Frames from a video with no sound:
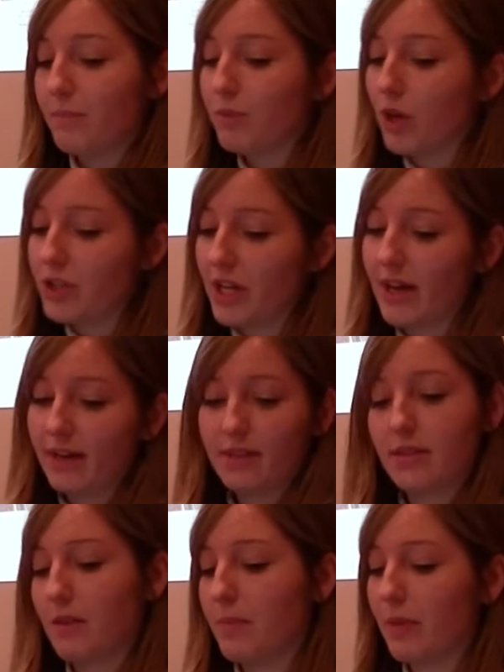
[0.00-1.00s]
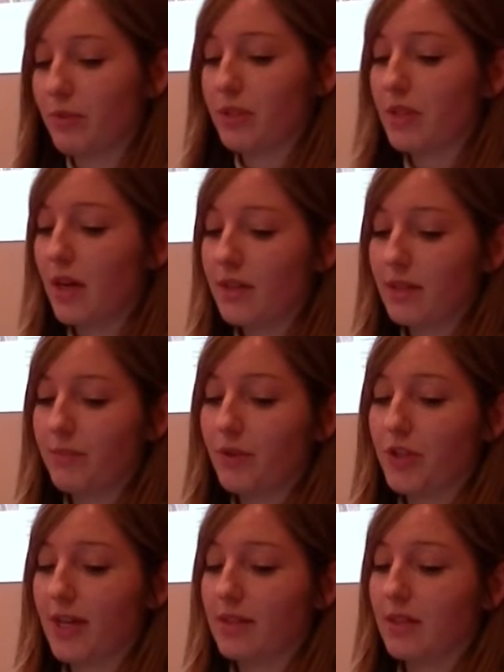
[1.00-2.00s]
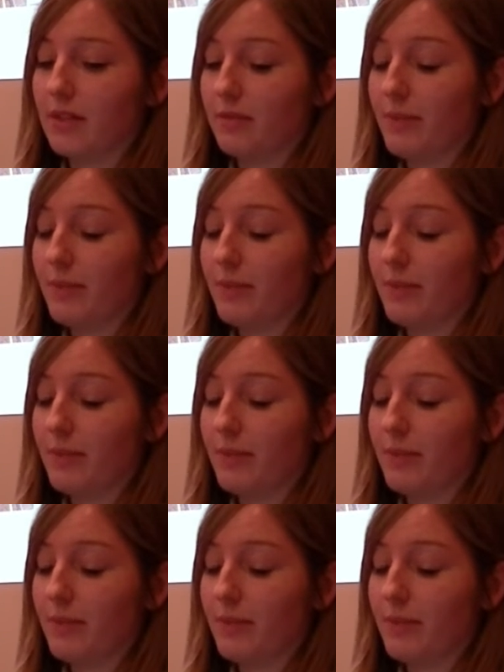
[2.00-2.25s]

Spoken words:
Projects, so people starting projects,